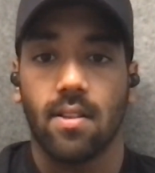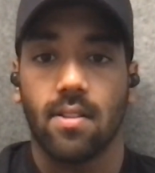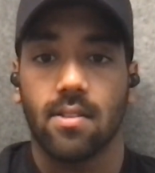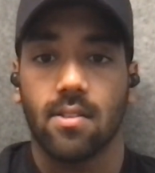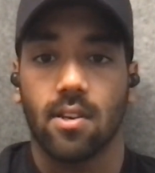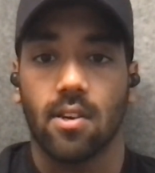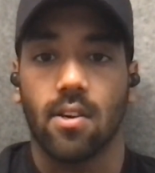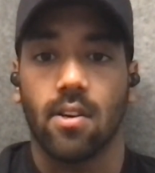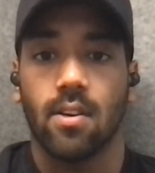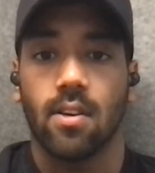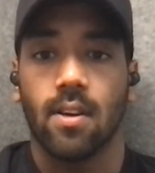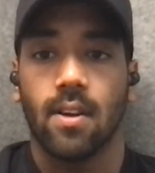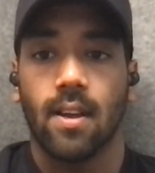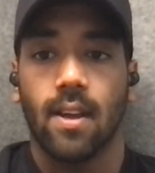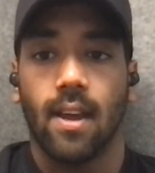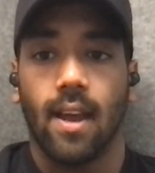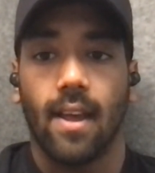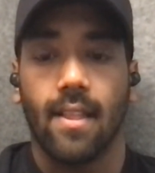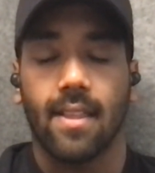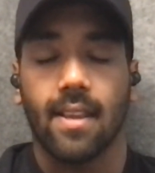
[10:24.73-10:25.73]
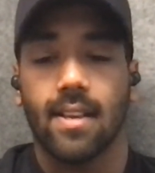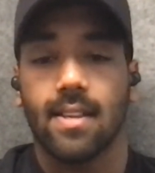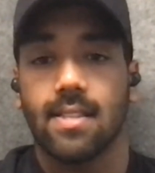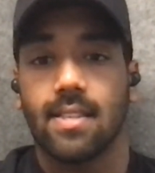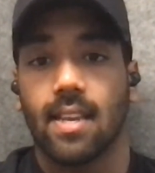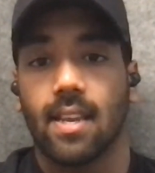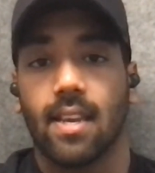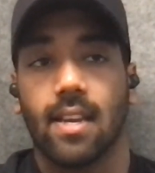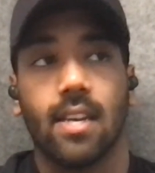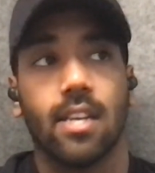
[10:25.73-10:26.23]
And so I think
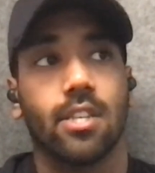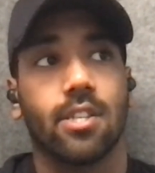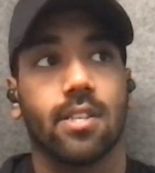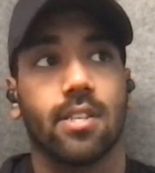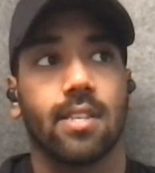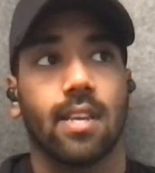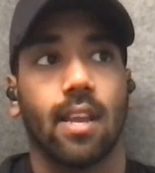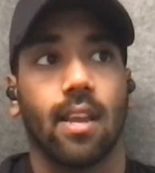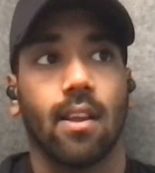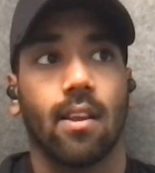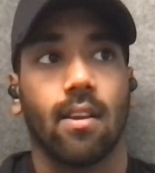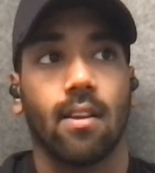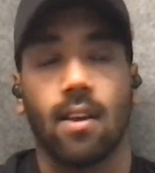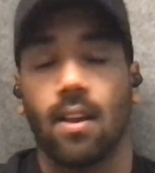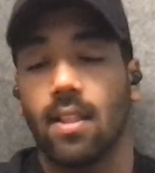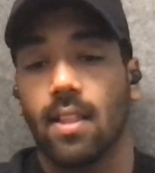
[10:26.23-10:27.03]
it's like an interesting